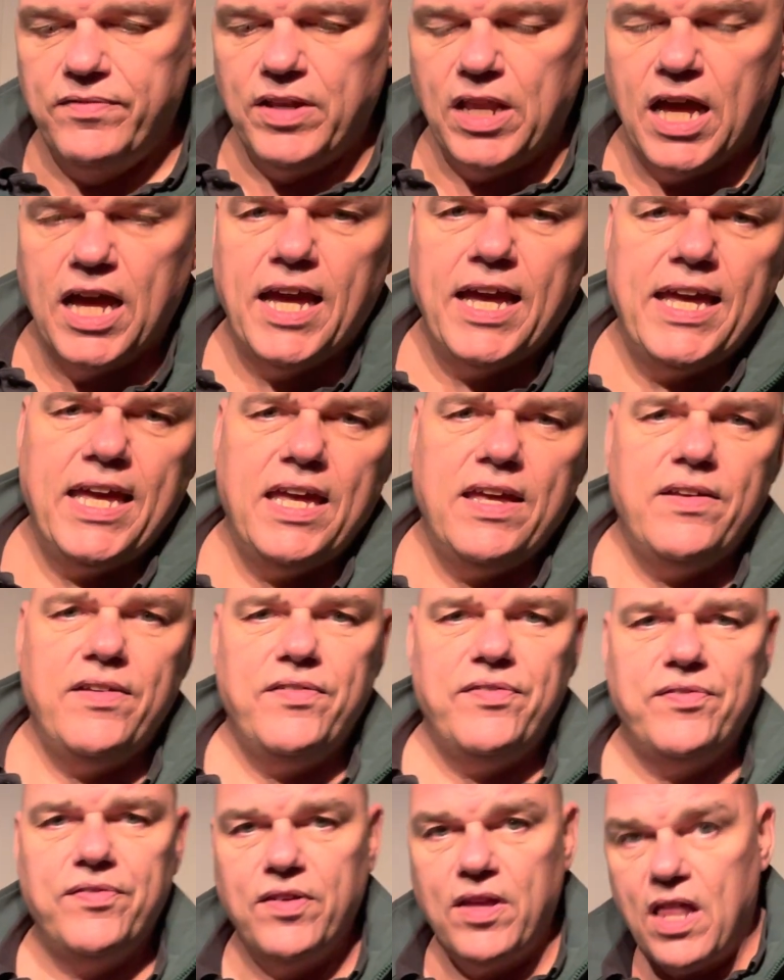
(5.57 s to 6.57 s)

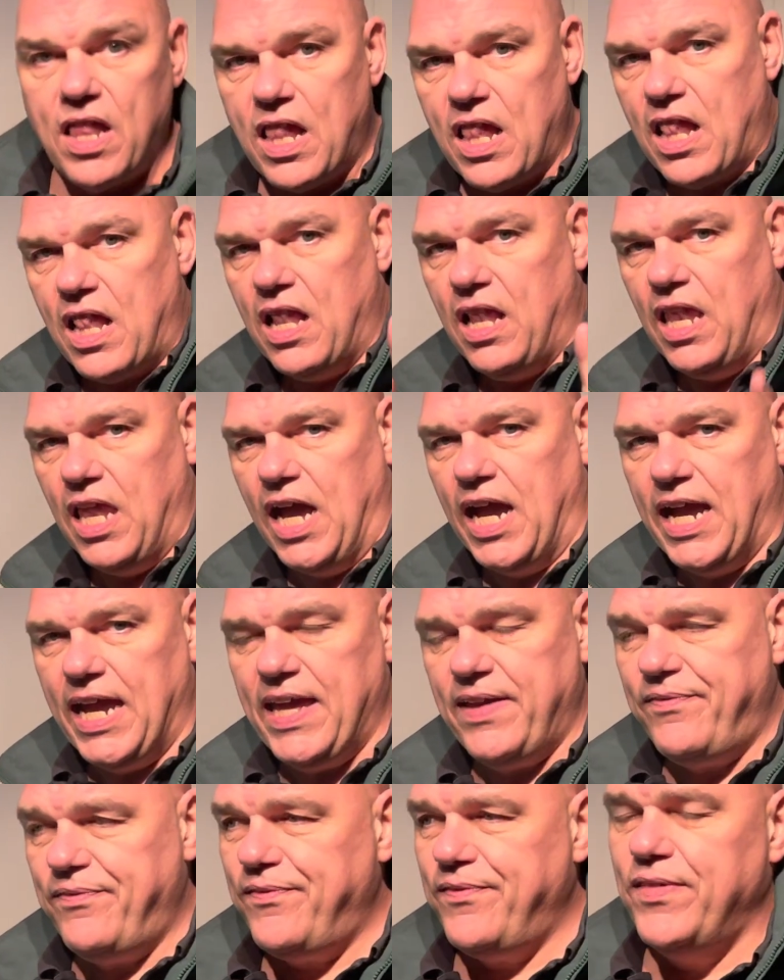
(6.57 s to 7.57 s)
life.
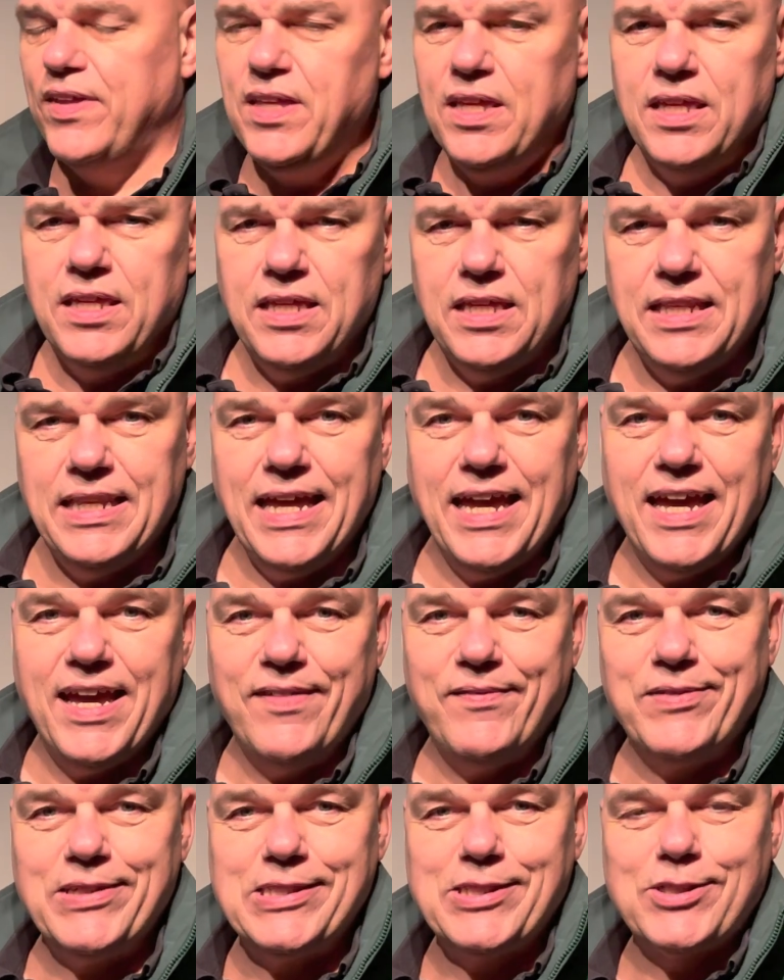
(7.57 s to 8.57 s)
Life, you
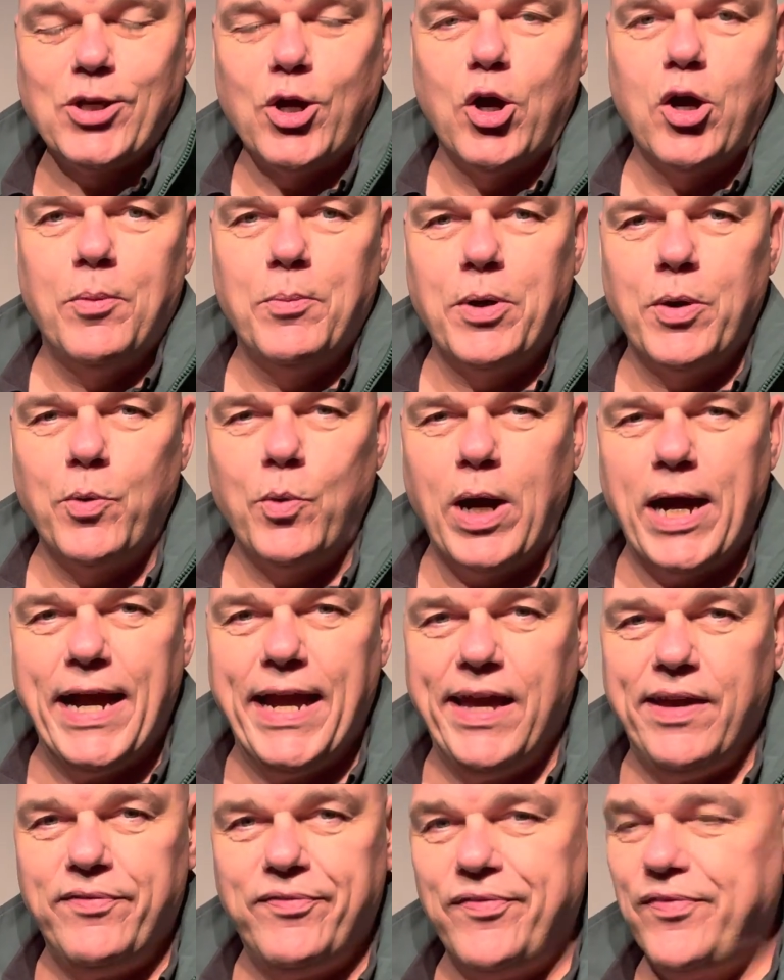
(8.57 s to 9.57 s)
never saw my
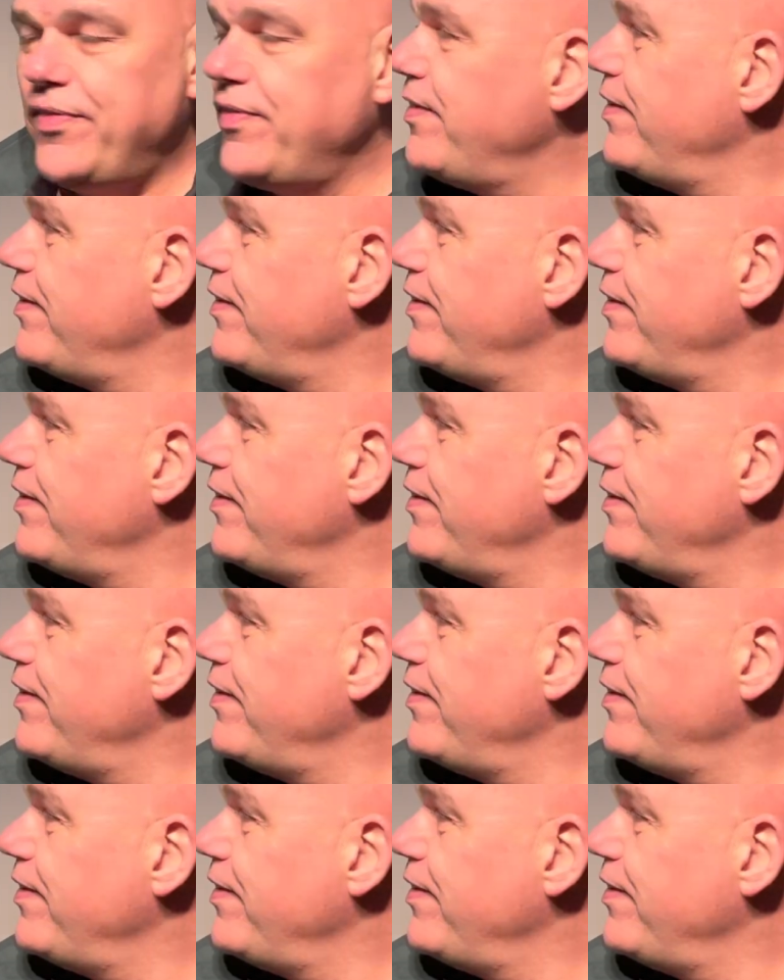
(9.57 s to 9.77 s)
wife.